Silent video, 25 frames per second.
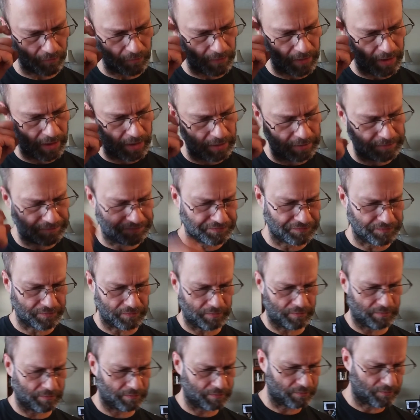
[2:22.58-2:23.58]

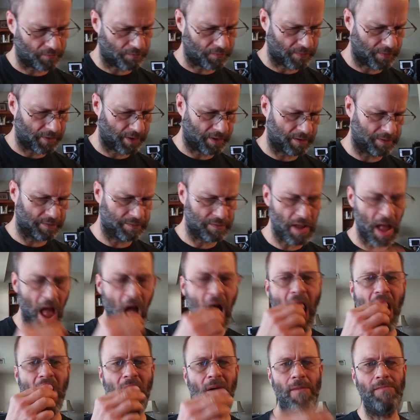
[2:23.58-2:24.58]

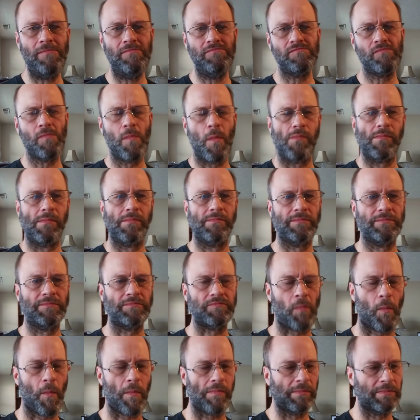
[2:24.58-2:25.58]

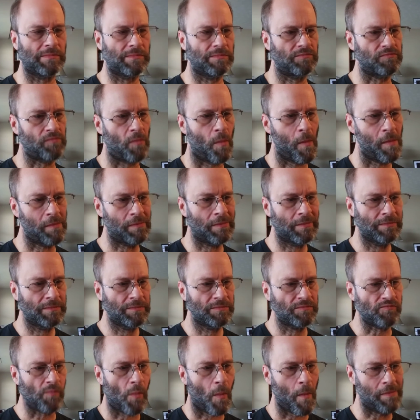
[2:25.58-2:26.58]

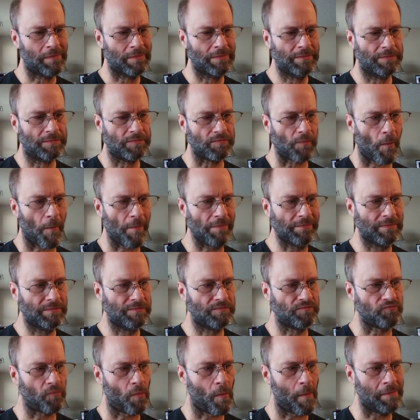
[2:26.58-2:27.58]

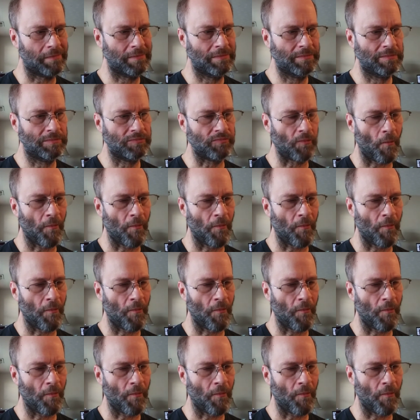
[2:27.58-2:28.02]
No one is speaking in this clip.